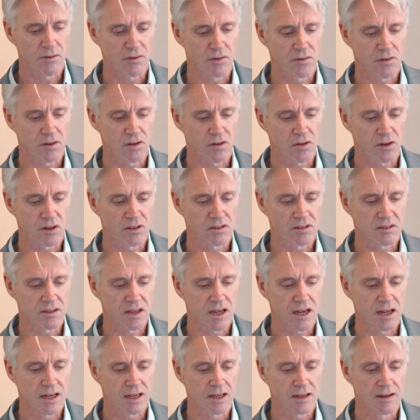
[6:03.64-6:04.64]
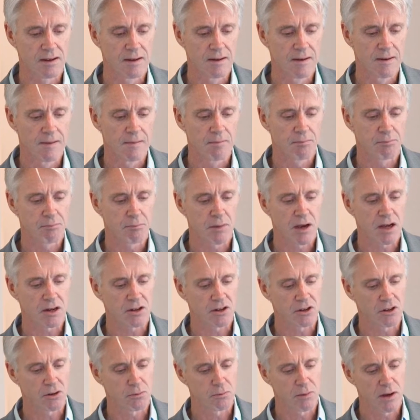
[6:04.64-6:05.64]
P53 staining.
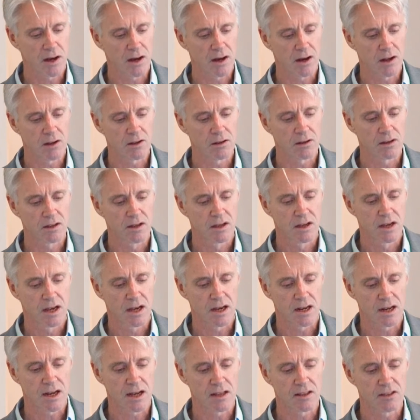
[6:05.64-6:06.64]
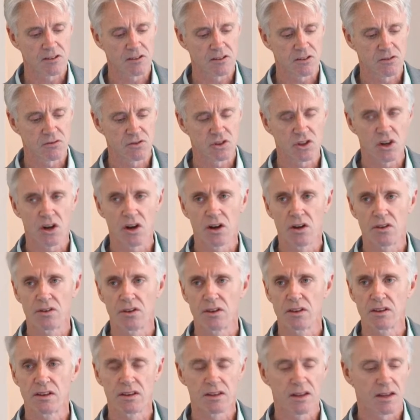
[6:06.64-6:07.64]
Martin Cabell and others have shown
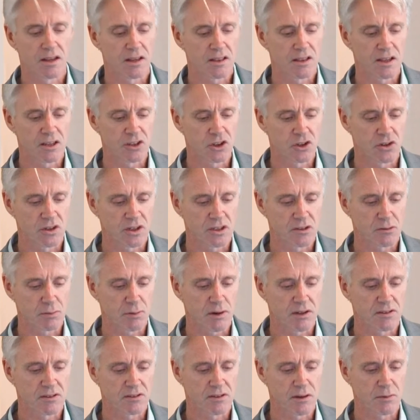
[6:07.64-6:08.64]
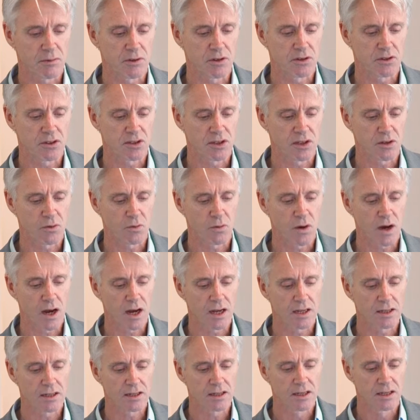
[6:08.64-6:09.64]
that they should express
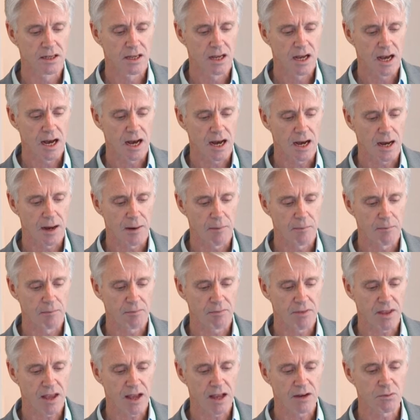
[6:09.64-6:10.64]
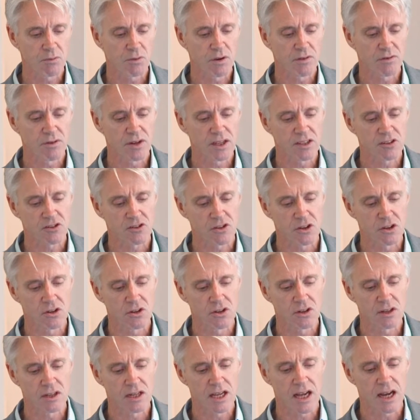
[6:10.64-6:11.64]
WT1. And we've
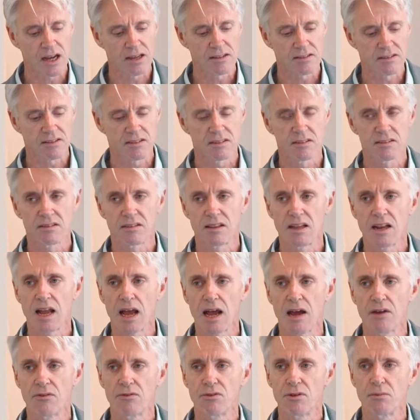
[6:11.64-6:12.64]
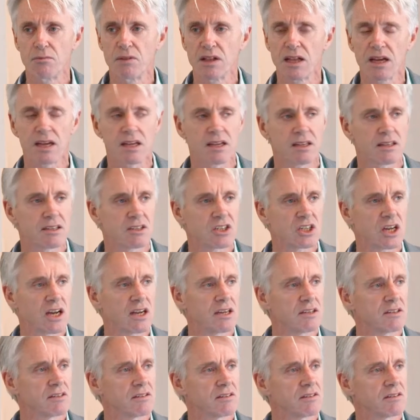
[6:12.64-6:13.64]
excluded cases that have the molecular
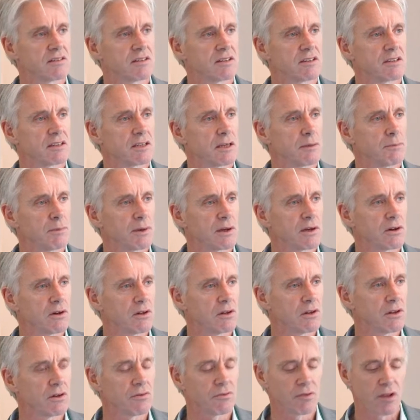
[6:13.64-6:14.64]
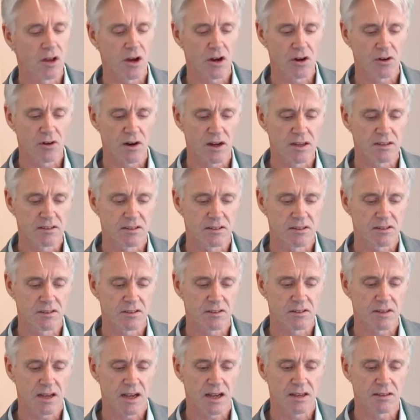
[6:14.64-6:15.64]
changes that are typical of low-grade
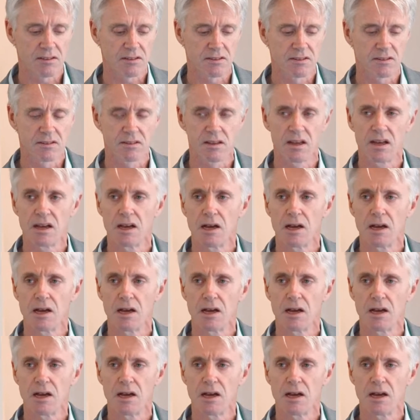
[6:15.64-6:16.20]
serous cancers,